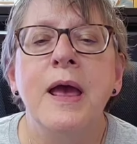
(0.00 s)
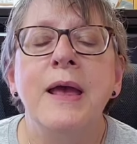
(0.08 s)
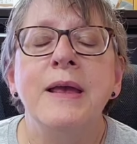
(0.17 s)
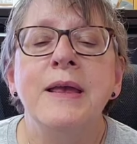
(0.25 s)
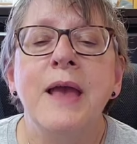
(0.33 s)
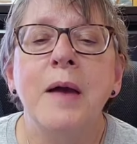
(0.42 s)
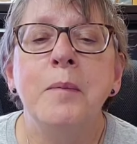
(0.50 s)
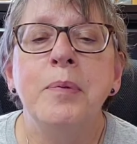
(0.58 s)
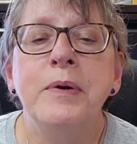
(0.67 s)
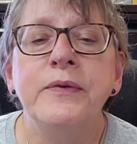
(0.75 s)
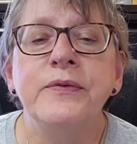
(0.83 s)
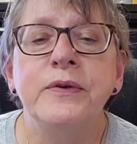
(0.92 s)
And get
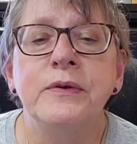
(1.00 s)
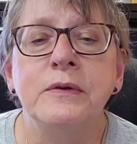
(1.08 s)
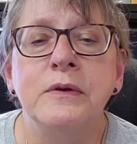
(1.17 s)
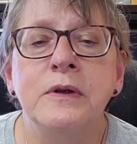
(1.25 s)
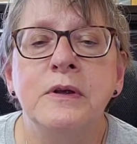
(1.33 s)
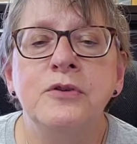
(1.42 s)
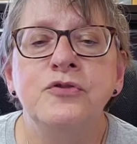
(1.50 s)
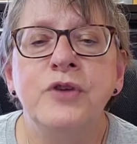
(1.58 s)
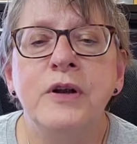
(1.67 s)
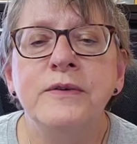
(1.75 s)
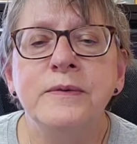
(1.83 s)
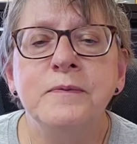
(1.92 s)
personal.
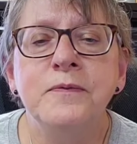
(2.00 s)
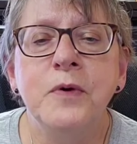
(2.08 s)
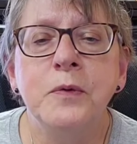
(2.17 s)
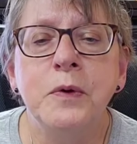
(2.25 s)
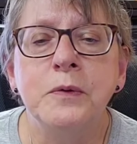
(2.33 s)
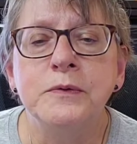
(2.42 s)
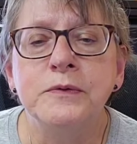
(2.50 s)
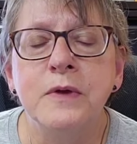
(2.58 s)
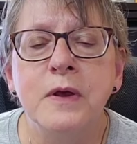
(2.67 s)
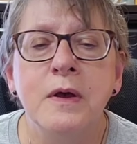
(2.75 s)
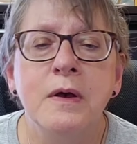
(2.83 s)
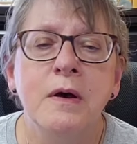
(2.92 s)
Share some photos
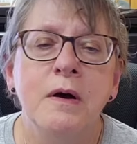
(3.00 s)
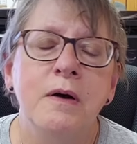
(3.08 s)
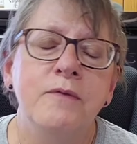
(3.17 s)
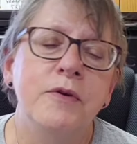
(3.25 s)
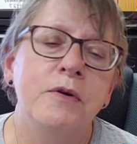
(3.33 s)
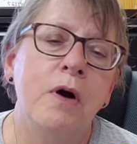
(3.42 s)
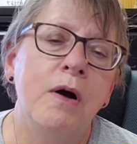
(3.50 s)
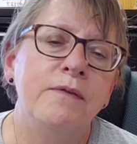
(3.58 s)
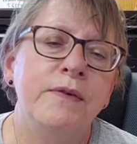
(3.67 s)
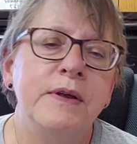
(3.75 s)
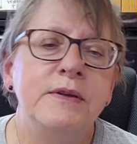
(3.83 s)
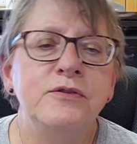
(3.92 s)
of your
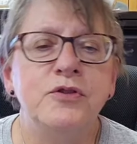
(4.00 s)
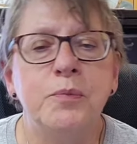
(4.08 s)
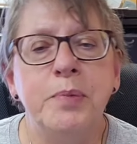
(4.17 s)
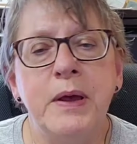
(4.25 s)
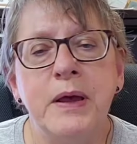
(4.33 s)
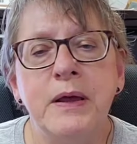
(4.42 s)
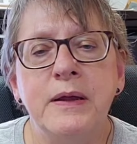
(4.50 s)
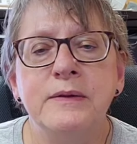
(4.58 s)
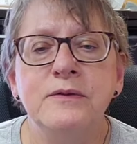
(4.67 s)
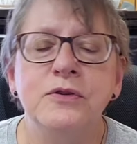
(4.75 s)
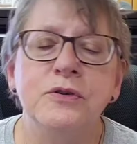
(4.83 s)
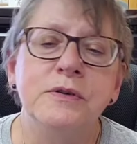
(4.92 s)
office, your
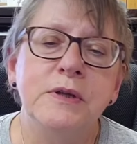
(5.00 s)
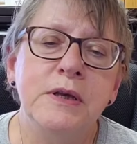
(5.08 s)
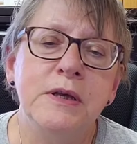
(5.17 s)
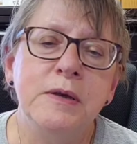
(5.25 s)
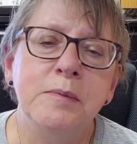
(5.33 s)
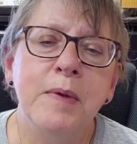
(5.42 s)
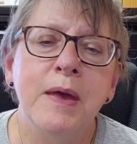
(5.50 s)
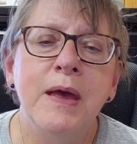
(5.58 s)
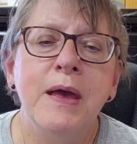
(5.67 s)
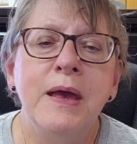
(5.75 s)
pets, your team,